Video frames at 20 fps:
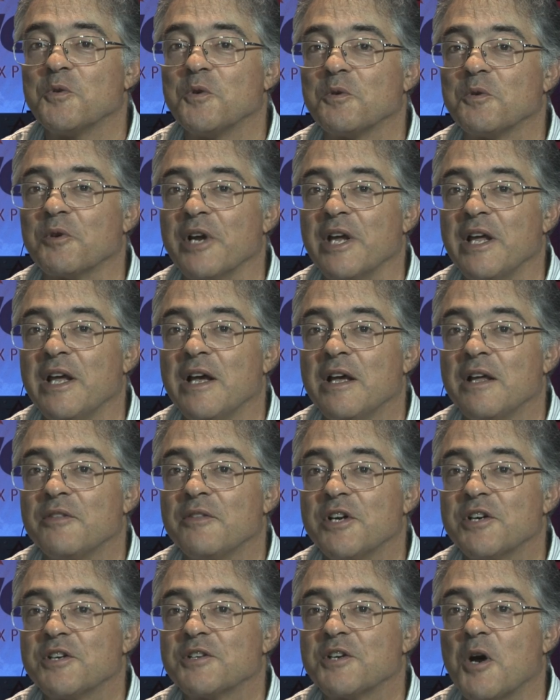jewelry,
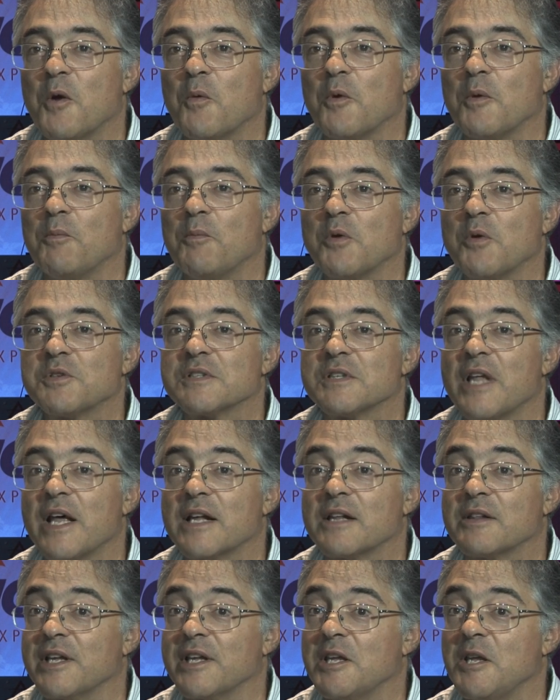this show will most
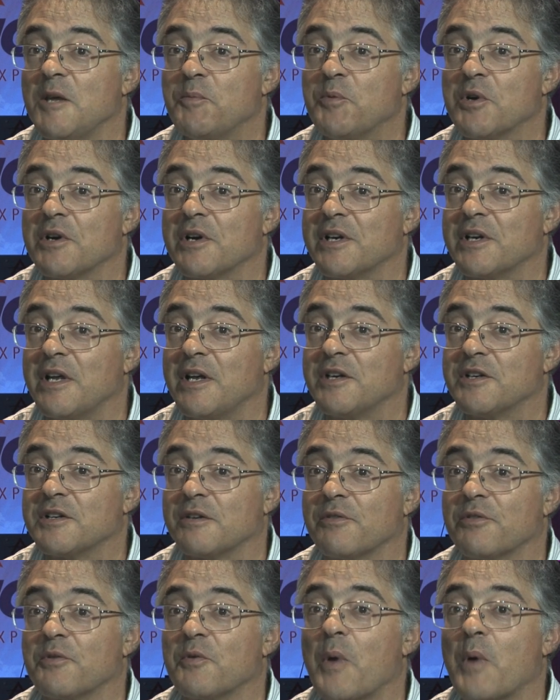likely keep your
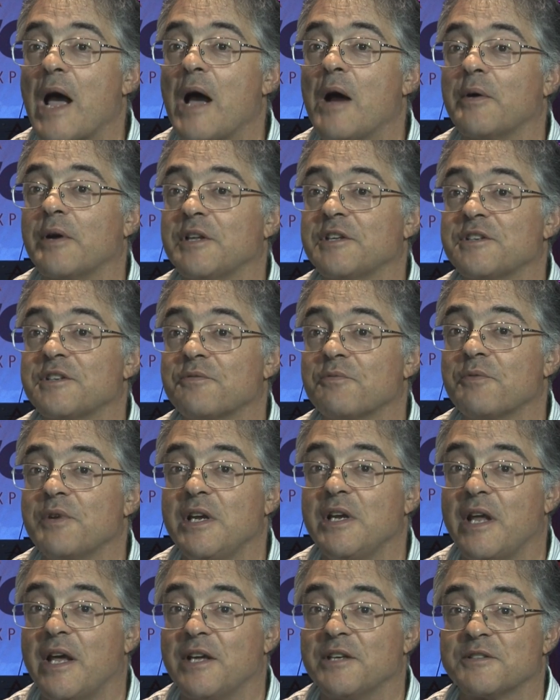attention throughout its
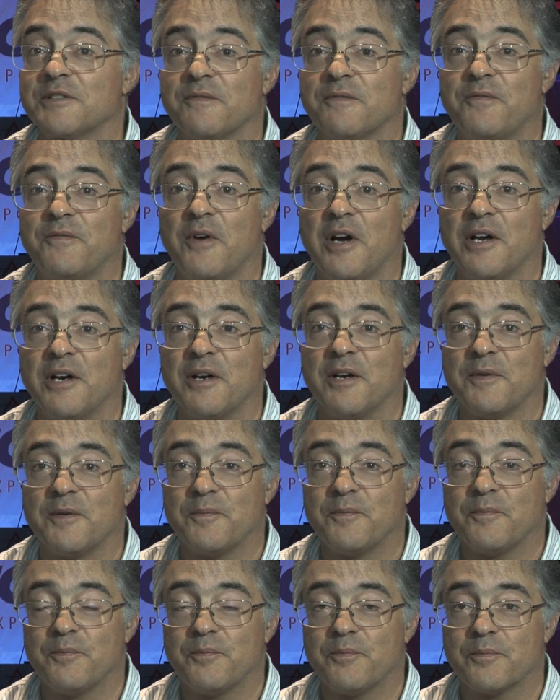three days of fun.
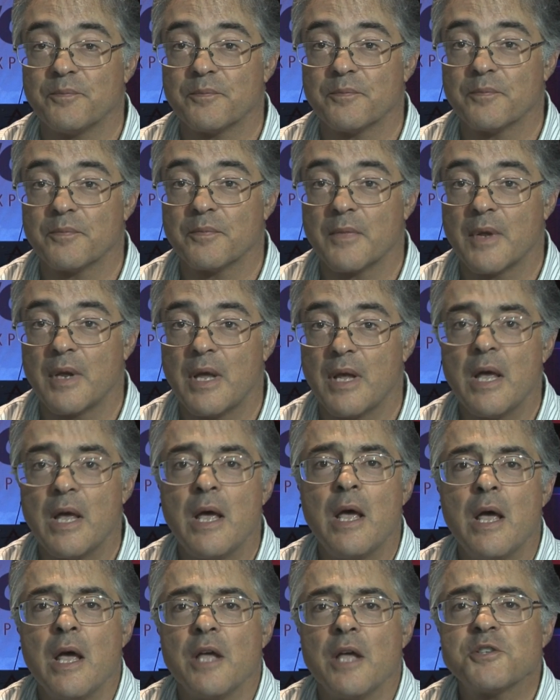
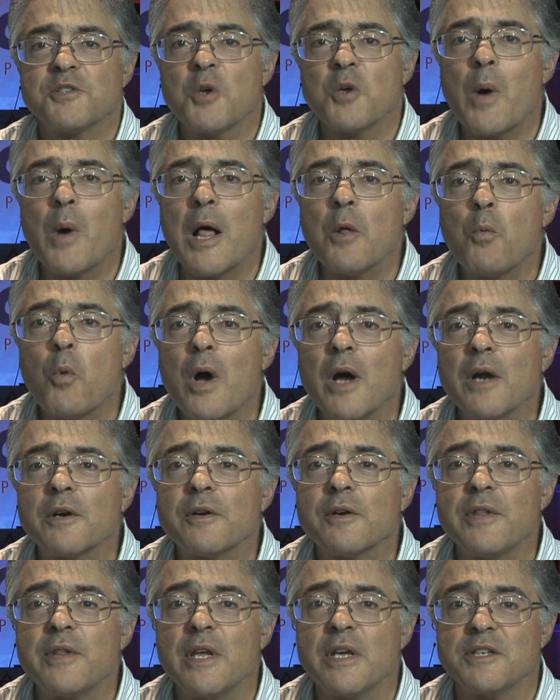And so I'll
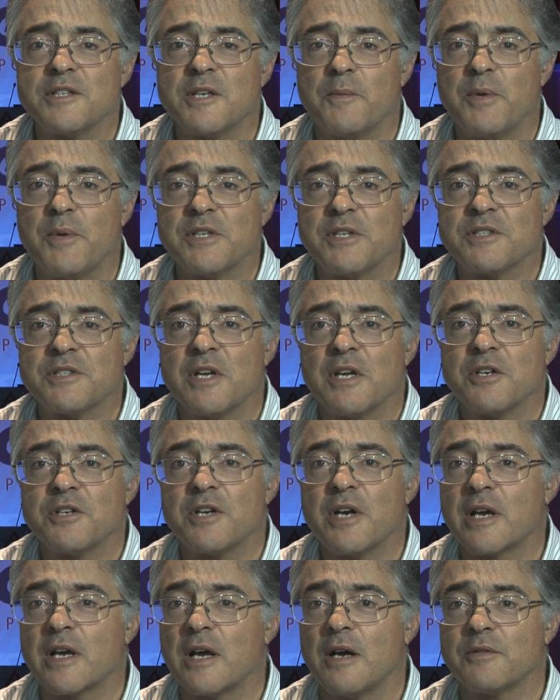wander the exhibits,
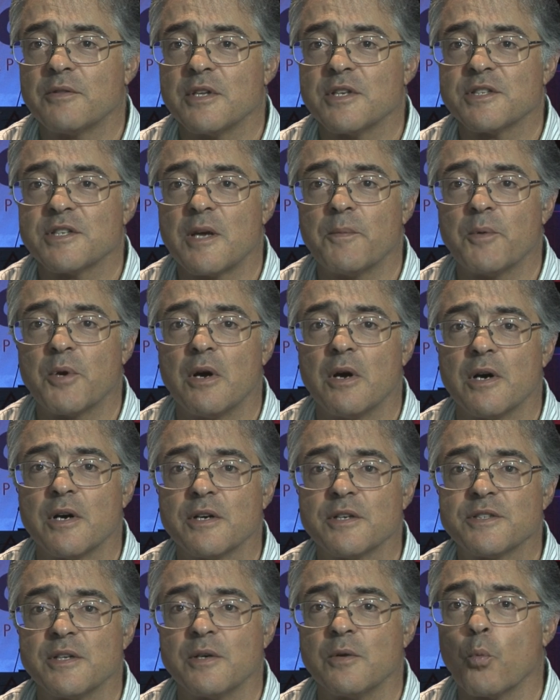check out the
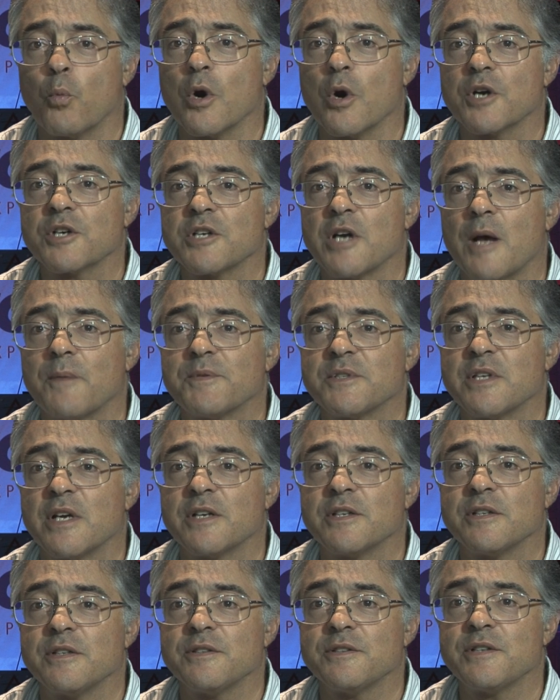seminars and workshop
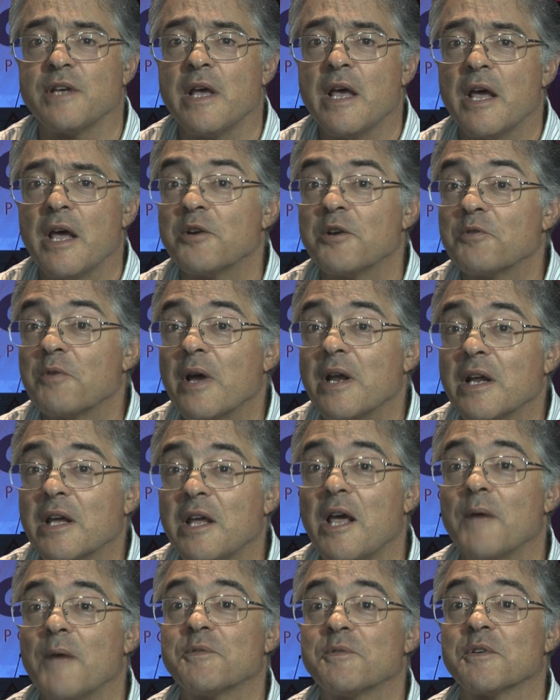sessions, and try to
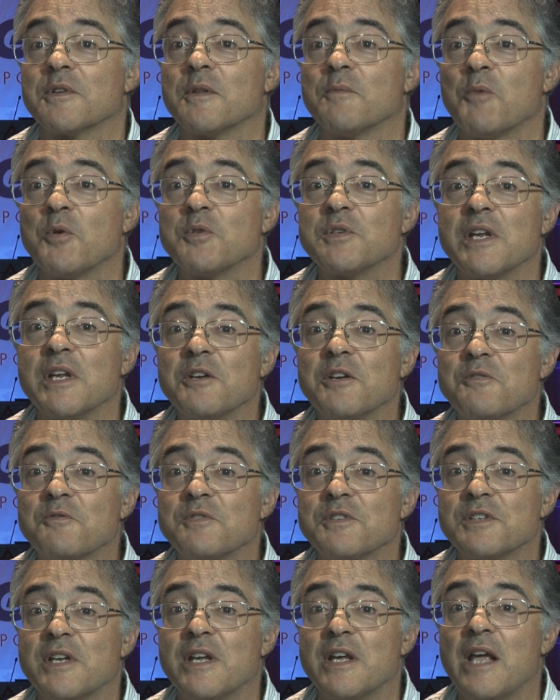capture the most
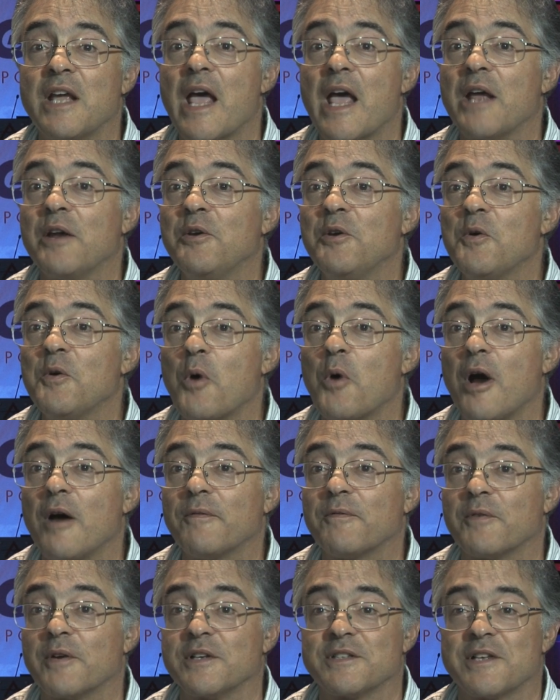interesting and new
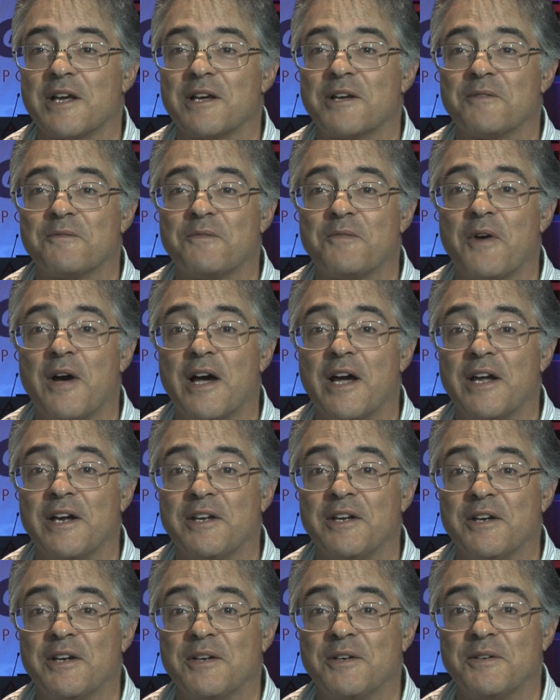offerings I can
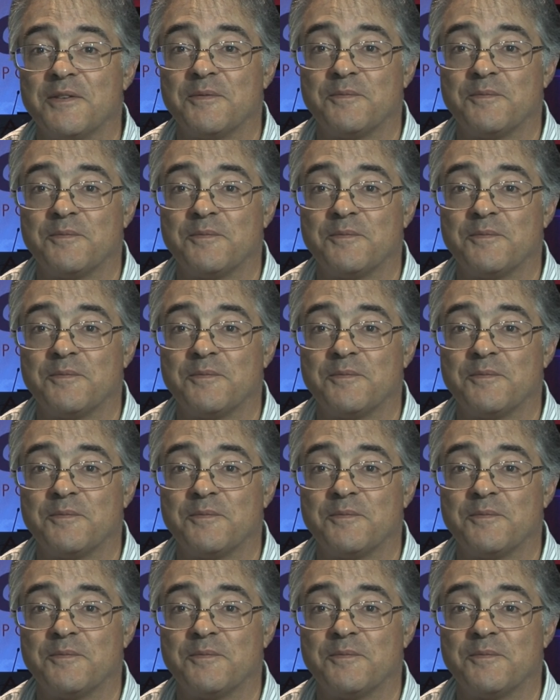find.